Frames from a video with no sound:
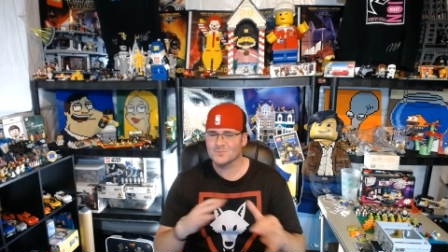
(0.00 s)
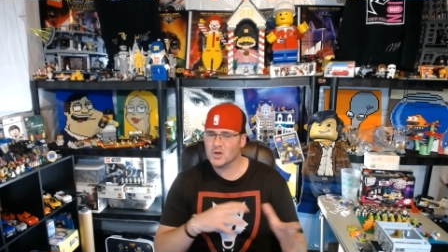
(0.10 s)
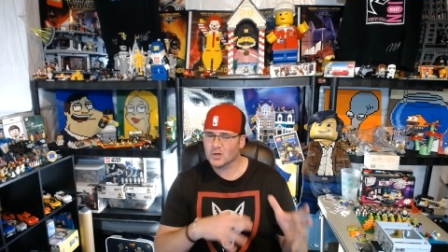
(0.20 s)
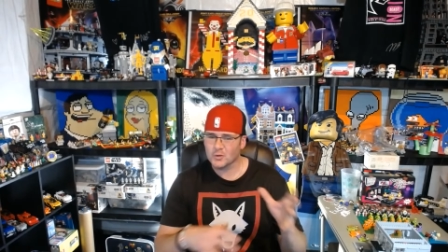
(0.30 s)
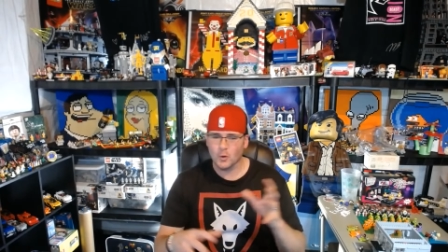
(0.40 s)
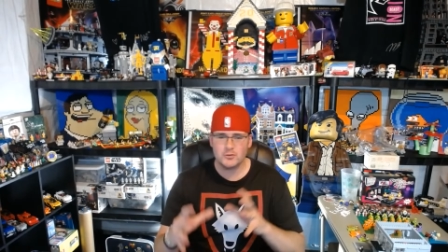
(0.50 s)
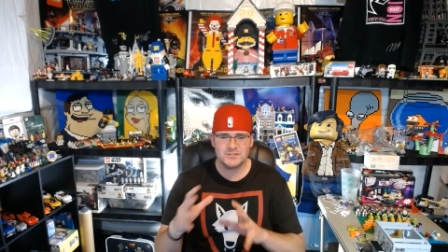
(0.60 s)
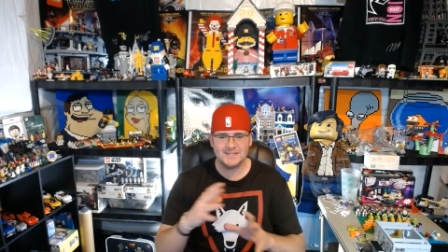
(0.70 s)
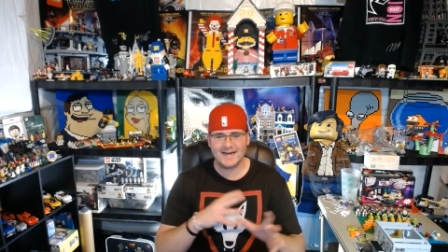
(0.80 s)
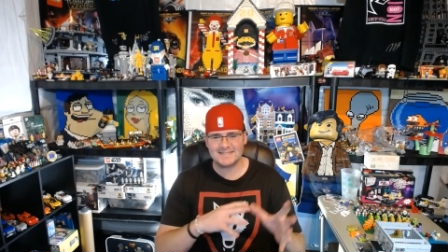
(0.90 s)
closing
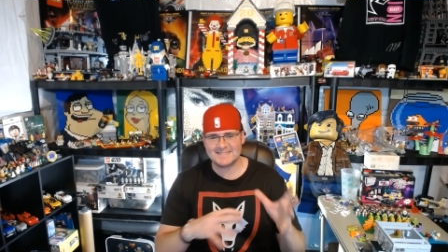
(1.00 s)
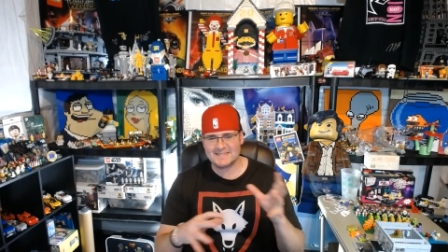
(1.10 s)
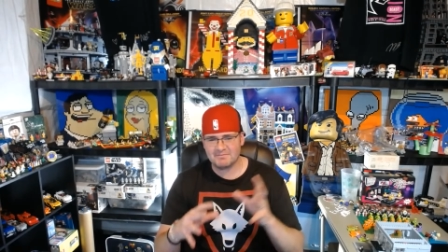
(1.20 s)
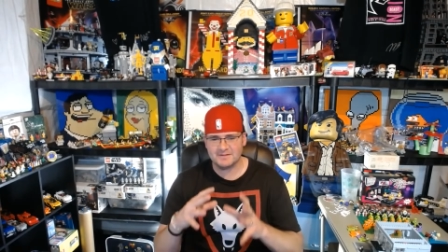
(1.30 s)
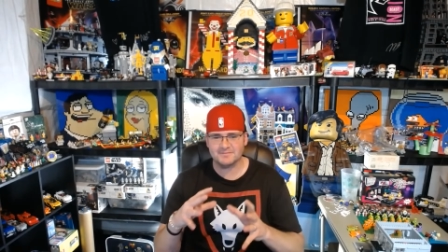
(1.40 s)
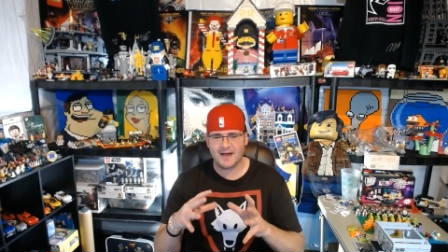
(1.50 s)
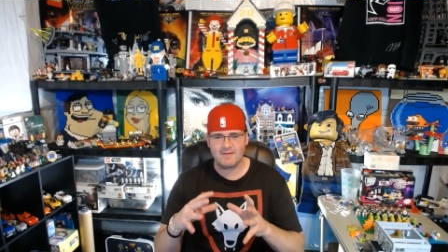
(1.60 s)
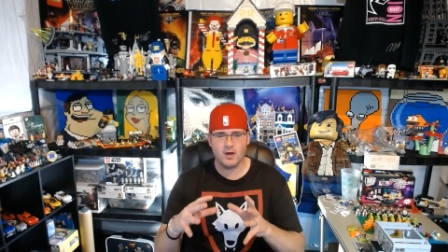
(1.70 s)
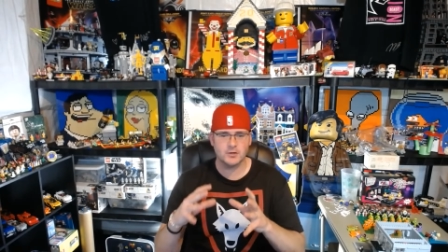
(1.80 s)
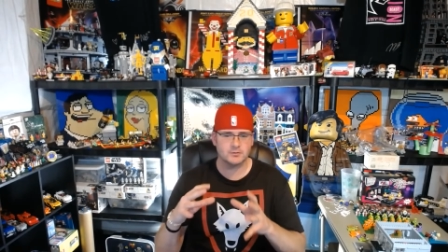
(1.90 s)
in on seventy-five
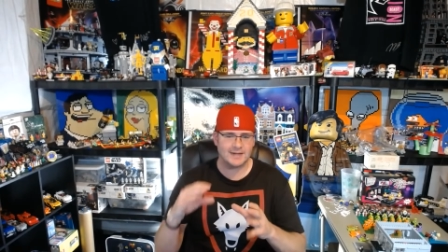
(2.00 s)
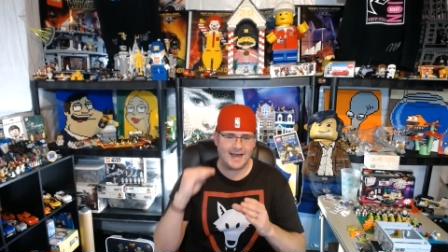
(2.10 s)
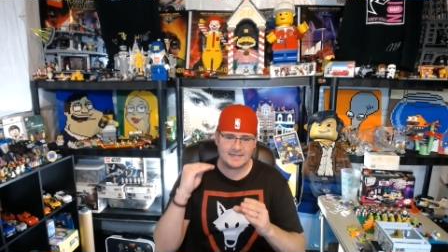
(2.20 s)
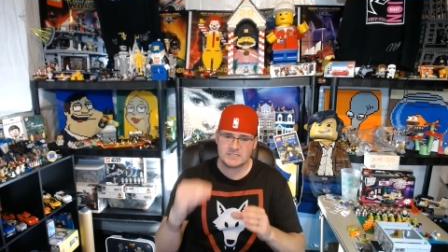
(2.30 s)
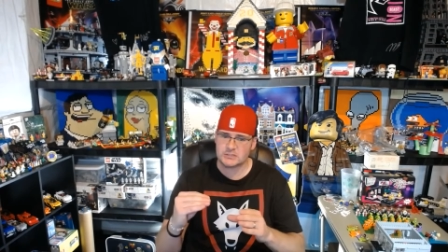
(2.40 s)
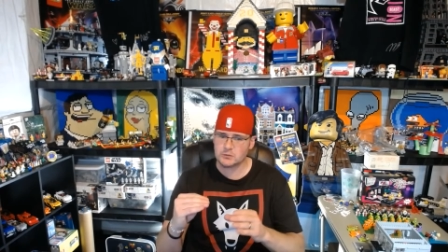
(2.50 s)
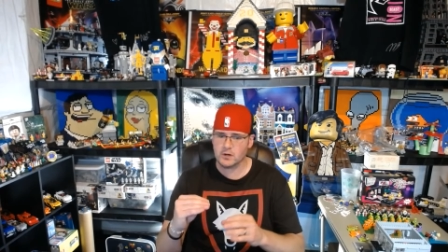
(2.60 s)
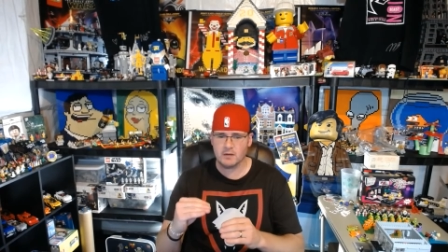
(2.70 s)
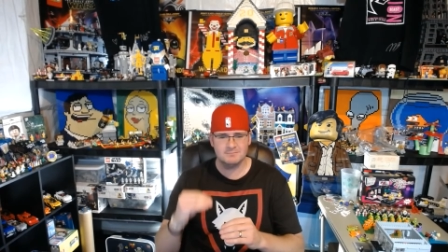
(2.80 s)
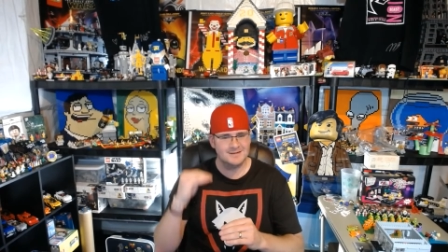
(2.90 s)
hundred on
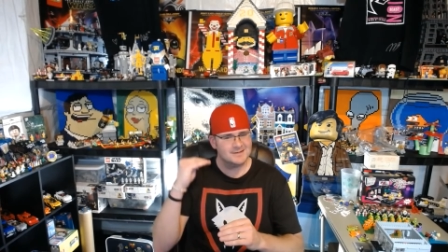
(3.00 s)
Instagram.